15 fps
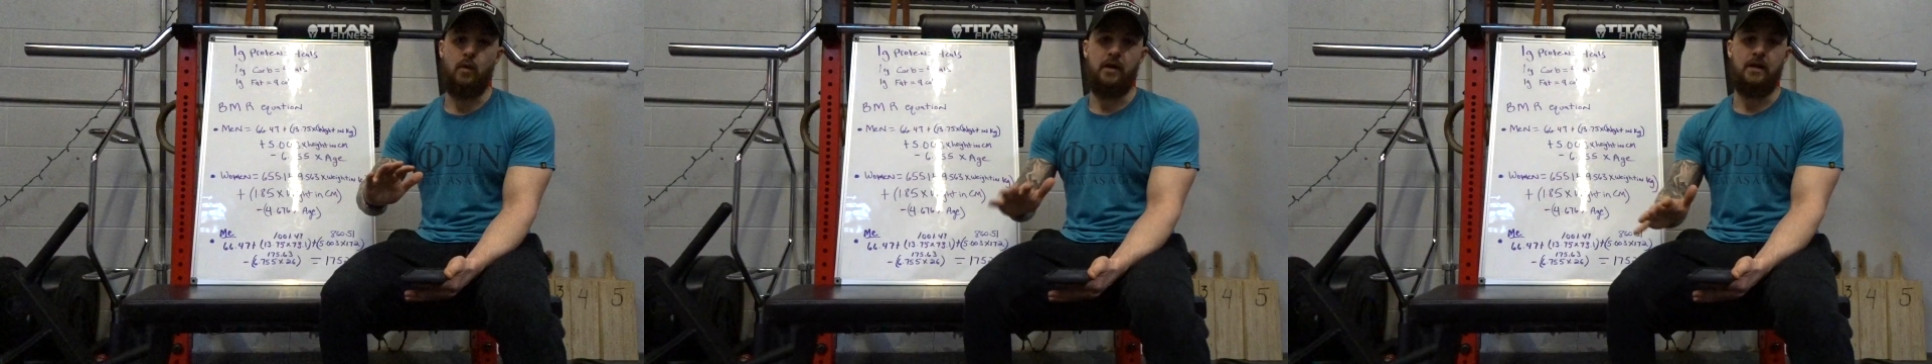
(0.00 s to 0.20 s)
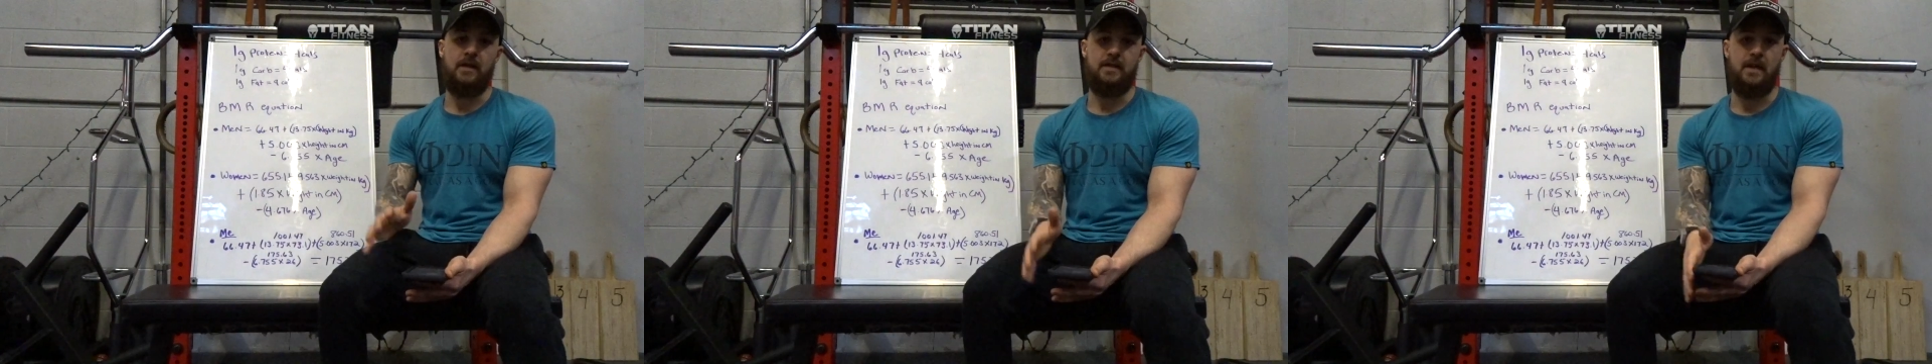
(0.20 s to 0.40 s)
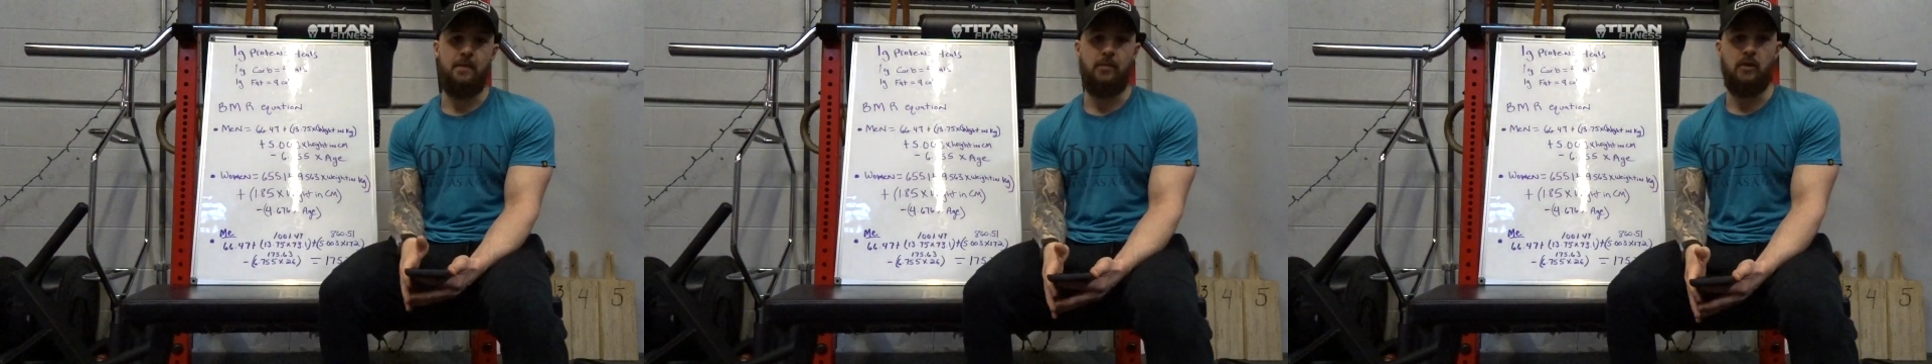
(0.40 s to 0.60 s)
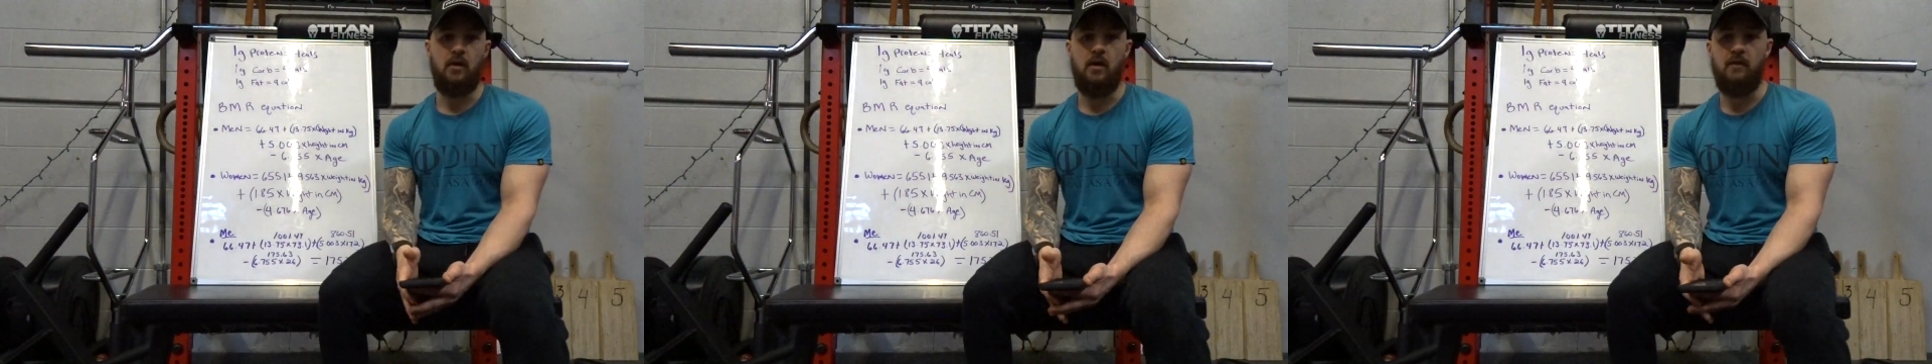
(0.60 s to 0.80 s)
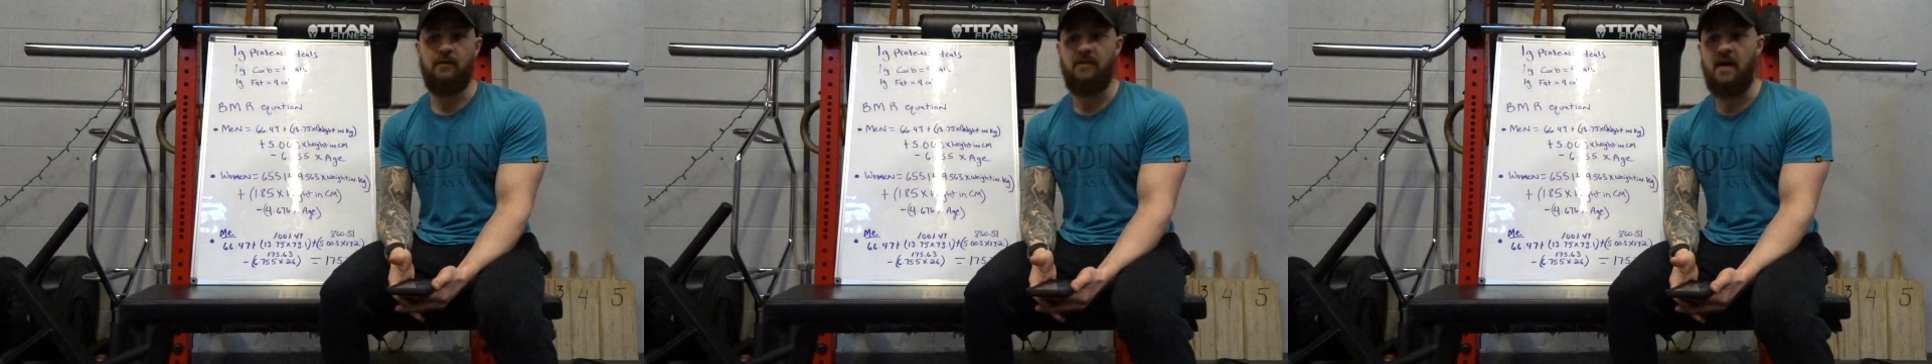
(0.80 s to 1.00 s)
quick example
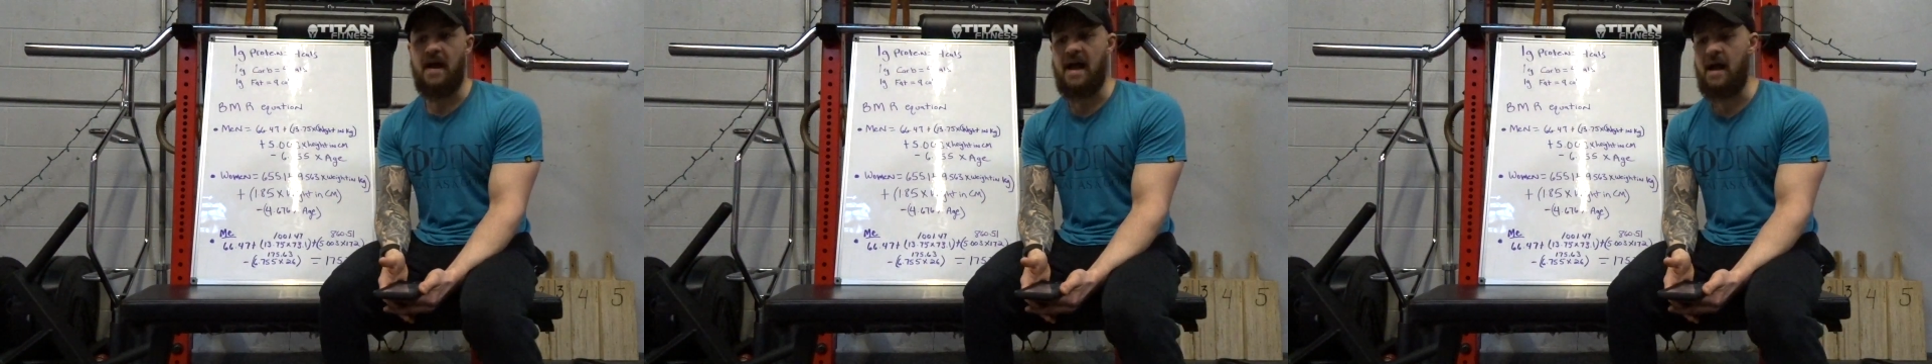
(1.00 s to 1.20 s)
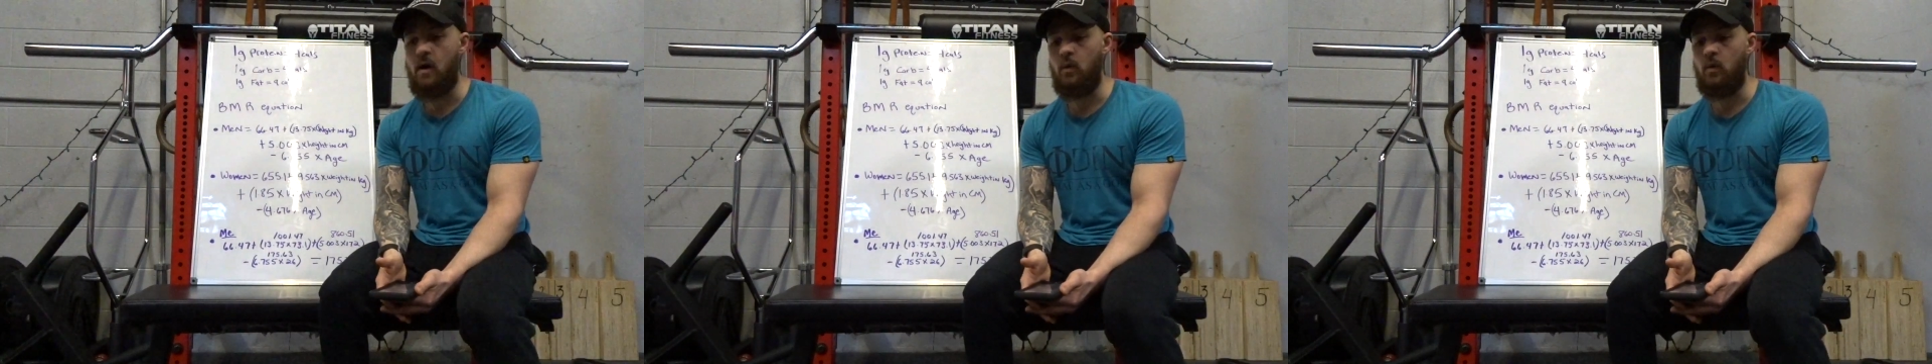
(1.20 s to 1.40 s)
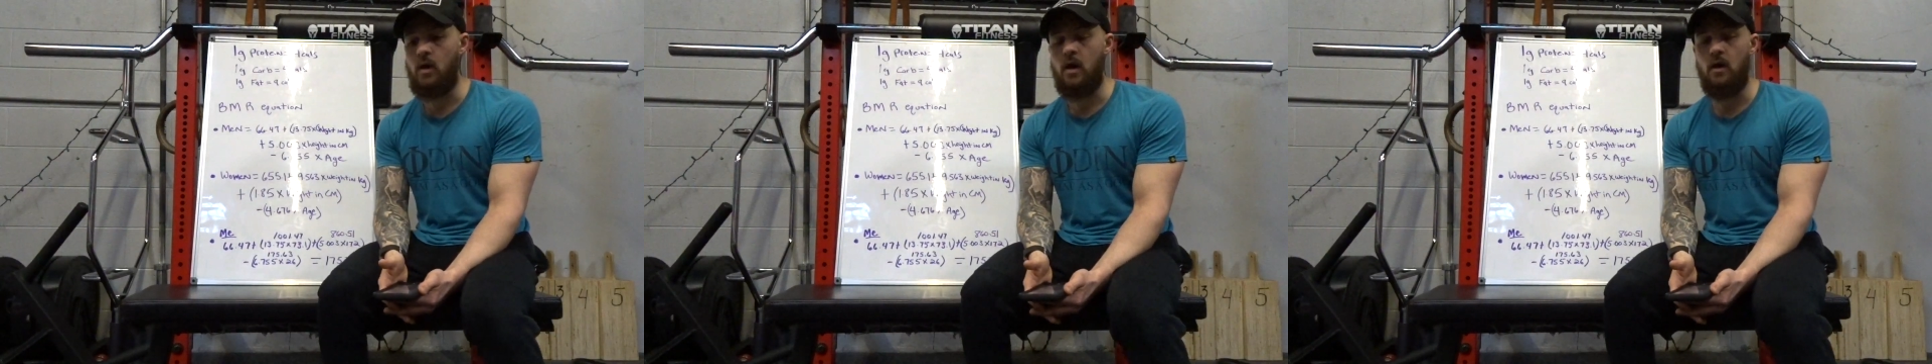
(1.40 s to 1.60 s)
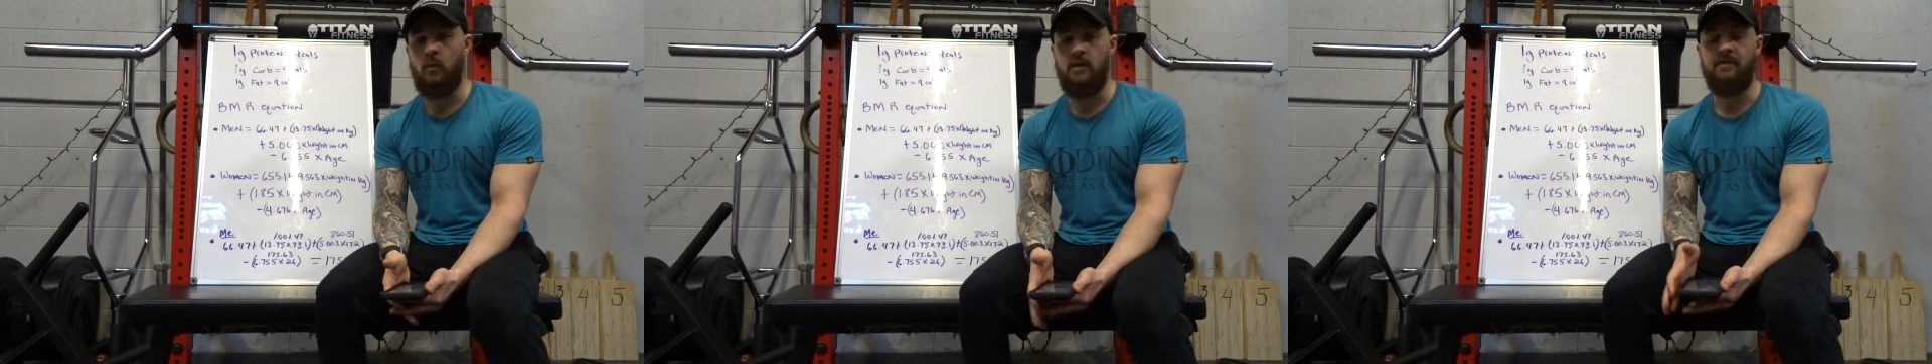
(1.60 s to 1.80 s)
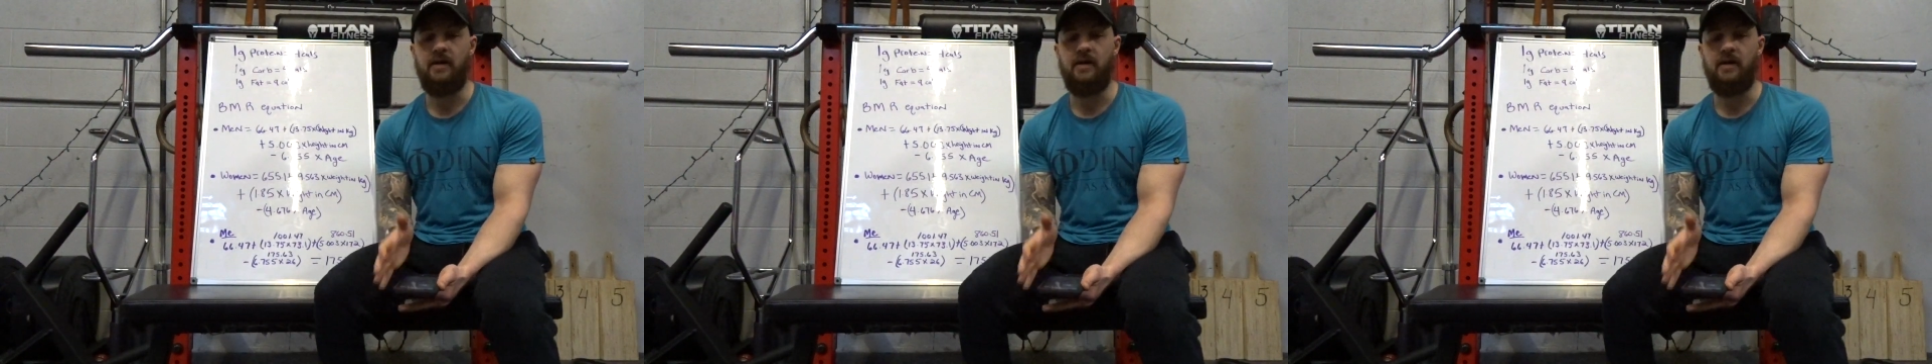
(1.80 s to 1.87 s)
of how we